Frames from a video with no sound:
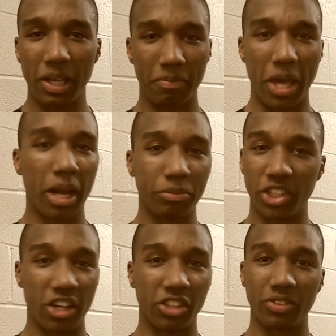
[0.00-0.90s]
And, and
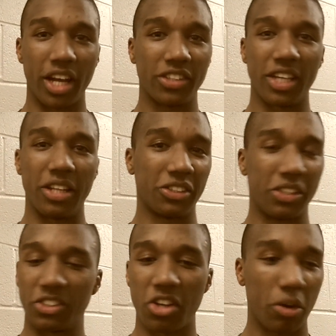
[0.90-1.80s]
I'm serious when I say
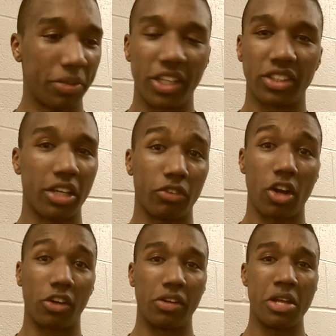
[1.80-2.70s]
this. There's no place
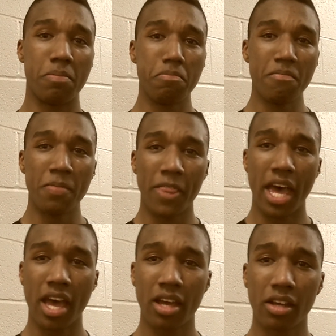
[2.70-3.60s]
like Rockland.
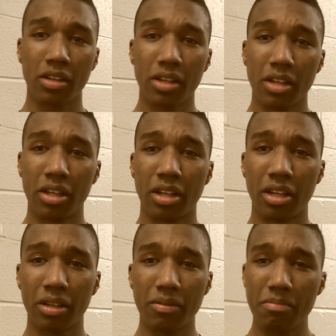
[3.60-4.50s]
What about it
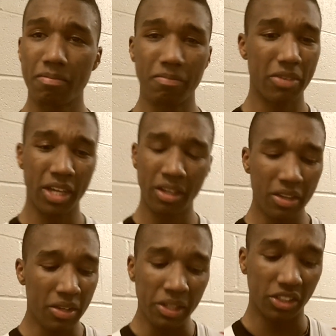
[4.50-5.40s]
makes it so special to you?
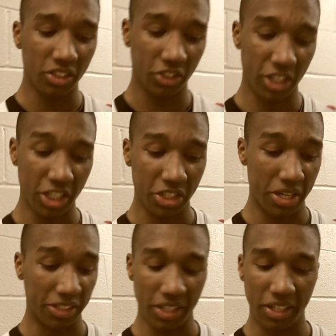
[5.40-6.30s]
It's a
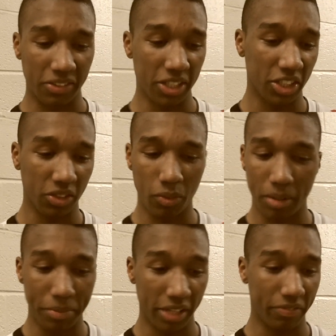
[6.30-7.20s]
tradition. It's, it's, it's just
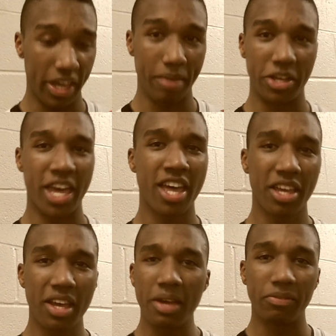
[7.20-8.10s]
one big family.
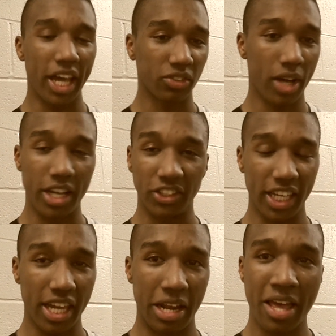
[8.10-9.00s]
That's why I
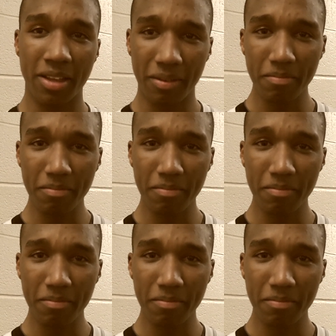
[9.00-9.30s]
stayed.